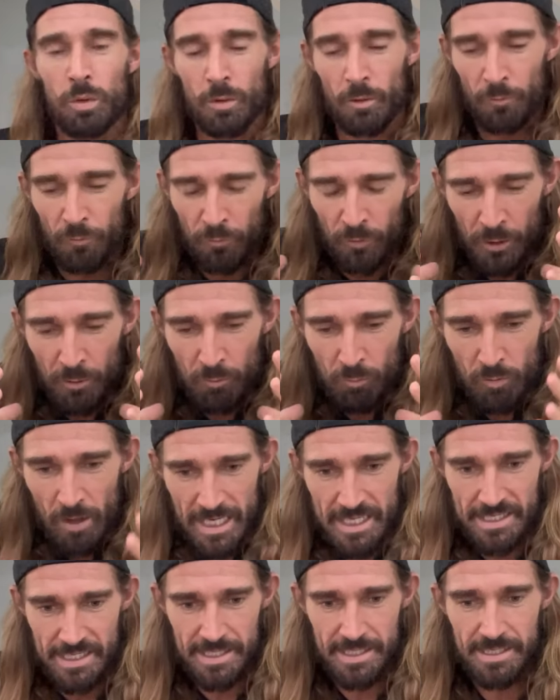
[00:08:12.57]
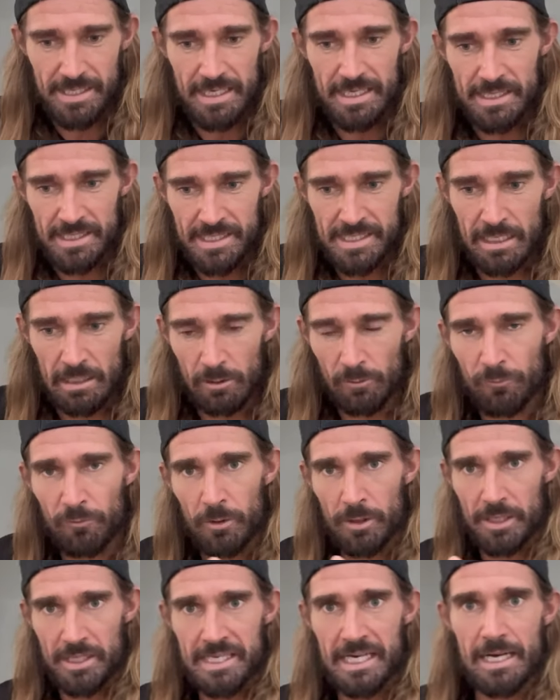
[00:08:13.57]
For the race itself,
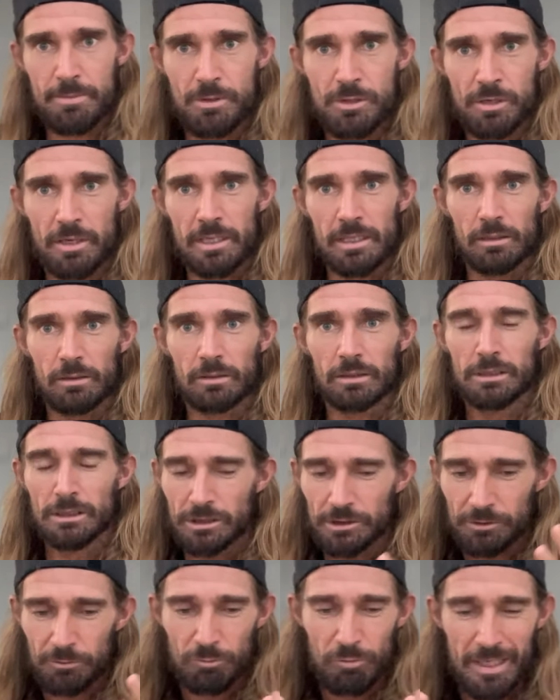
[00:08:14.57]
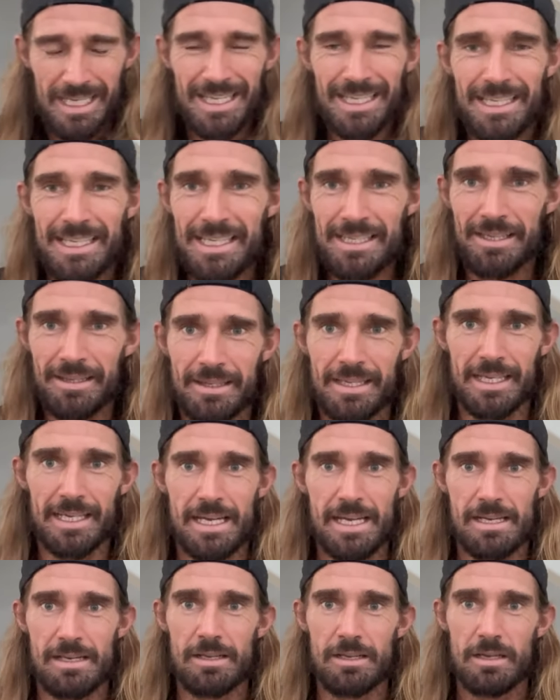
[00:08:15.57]
or the time trial, really need to dig
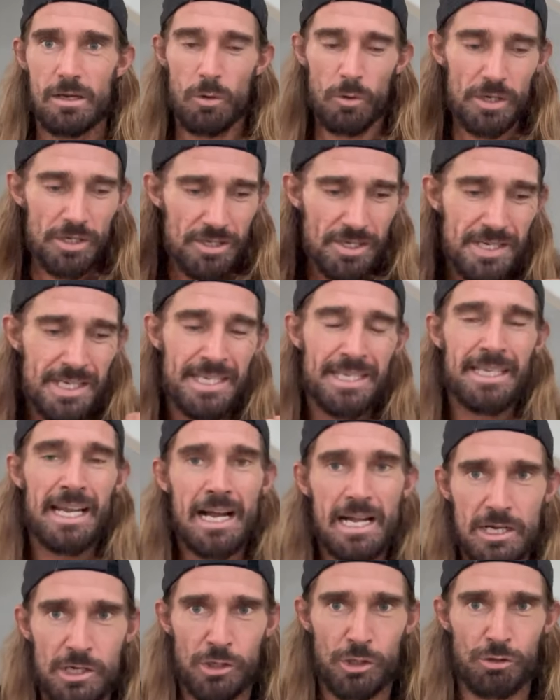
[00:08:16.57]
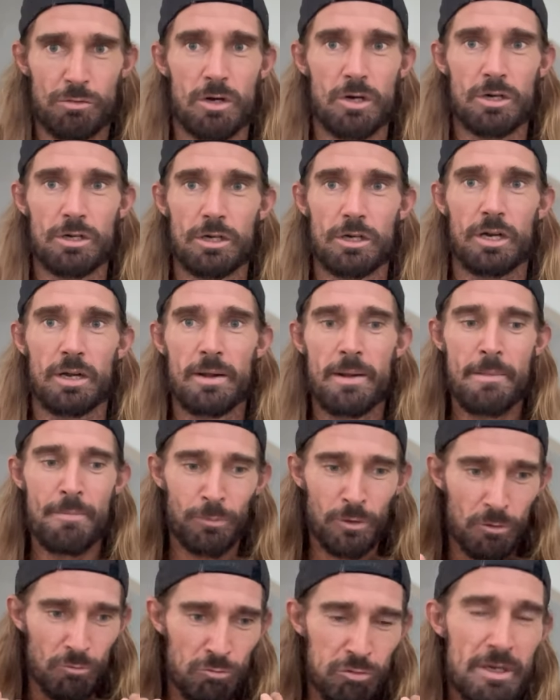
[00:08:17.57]
in. We need to start strong,
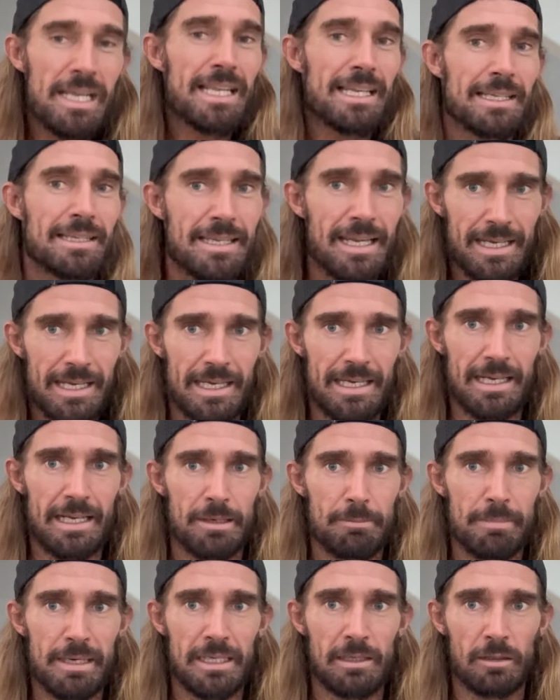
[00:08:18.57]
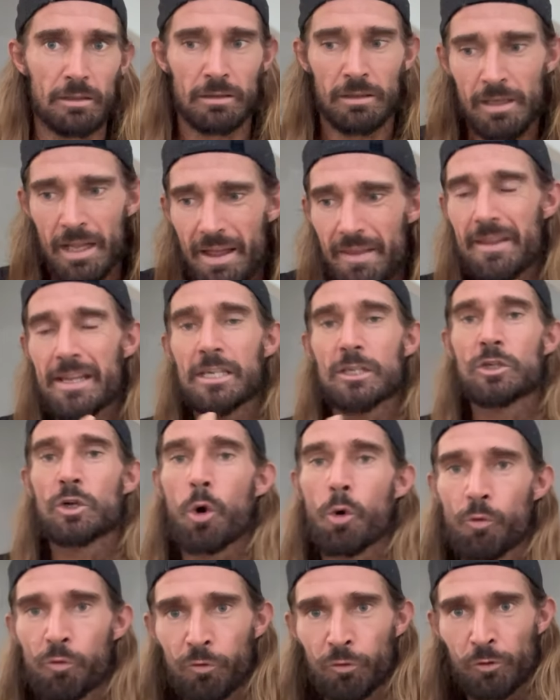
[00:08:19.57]
really dig in the middle, and then
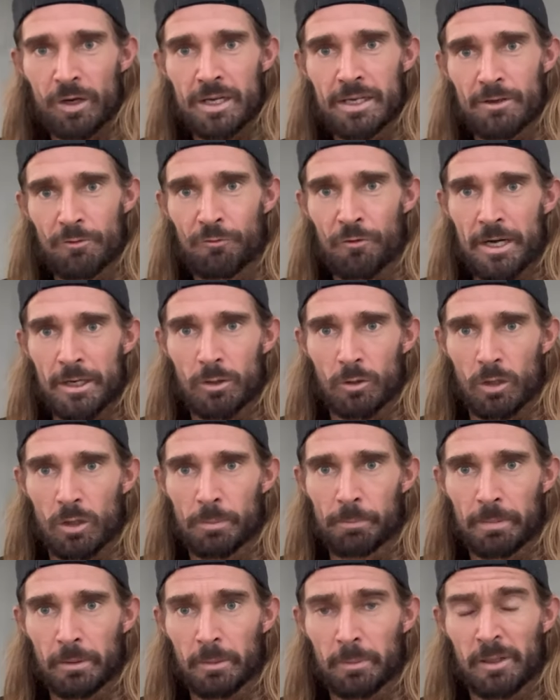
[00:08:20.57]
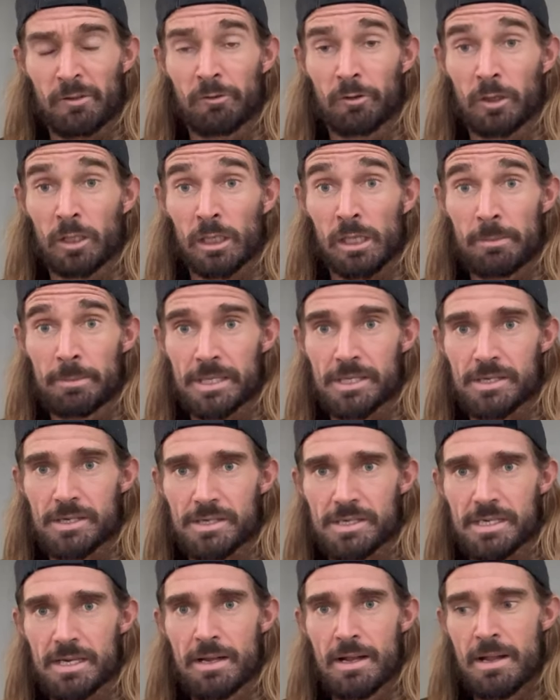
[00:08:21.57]
go for it in the final couple of
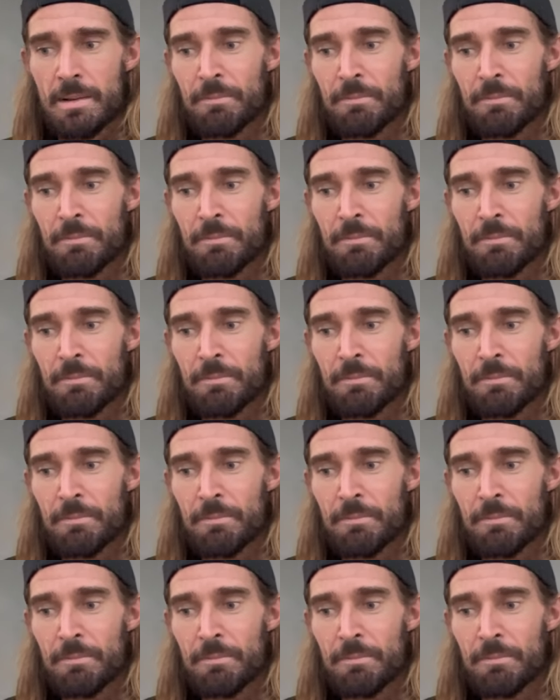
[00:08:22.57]
kilometers.